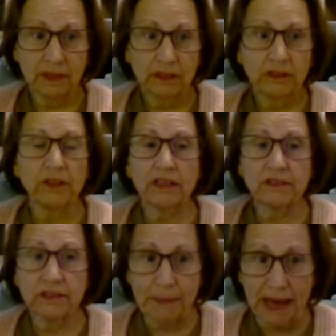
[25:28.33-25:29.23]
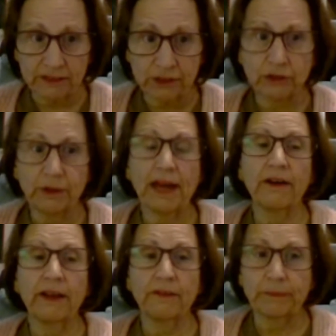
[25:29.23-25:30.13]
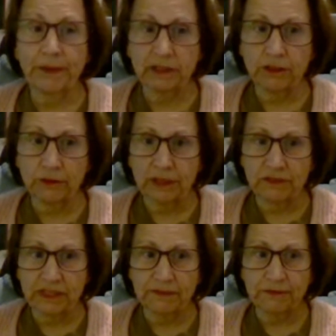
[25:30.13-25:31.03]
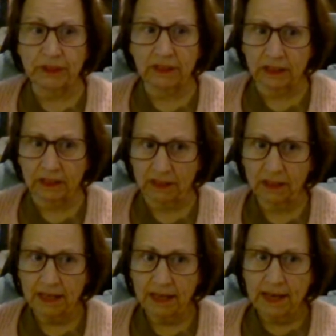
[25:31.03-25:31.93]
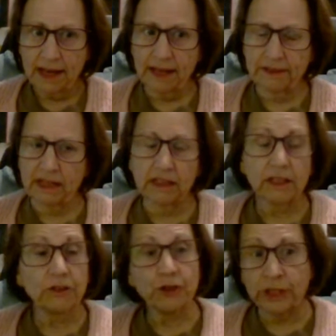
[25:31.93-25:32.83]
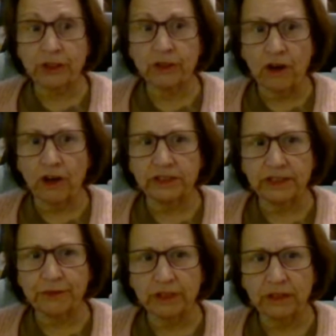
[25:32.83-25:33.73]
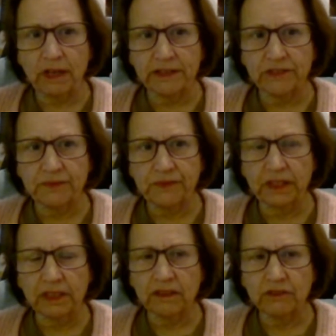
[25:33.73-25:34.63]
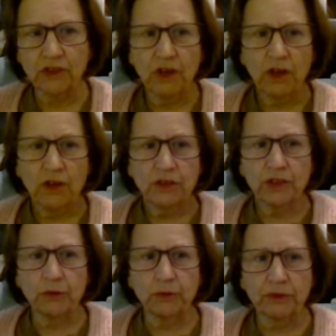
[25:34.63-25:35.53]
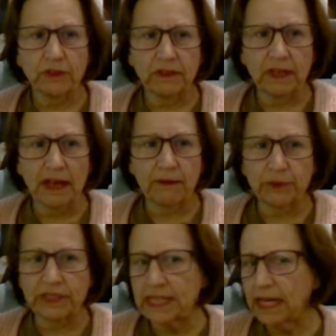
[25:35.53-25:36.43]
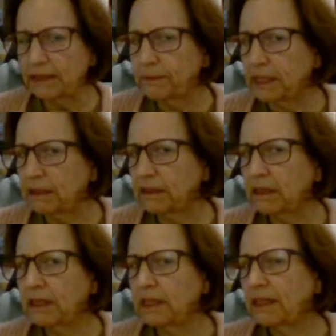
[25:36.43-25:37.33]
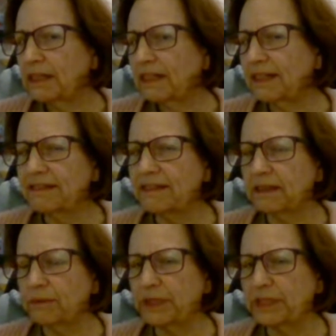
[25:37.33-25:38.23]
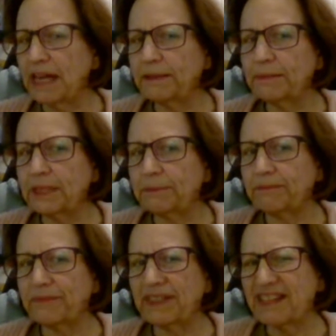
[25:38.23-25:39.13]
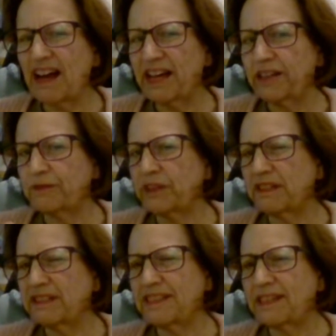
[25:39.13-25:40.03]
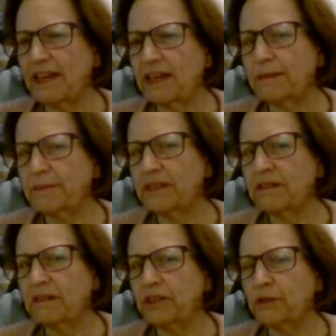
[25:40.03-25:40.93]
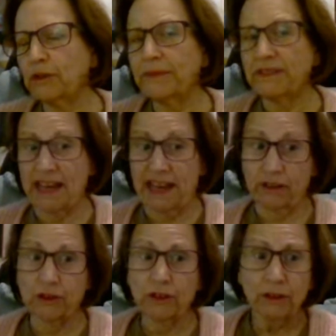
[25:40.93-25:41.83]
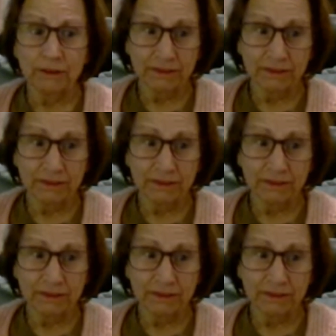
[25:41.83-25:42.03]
Yeah, that's back to how everybody grieves differently. And then it can trigger all different kinds of feelings. So at resentment, resentment is kind of on the same continuum as anger.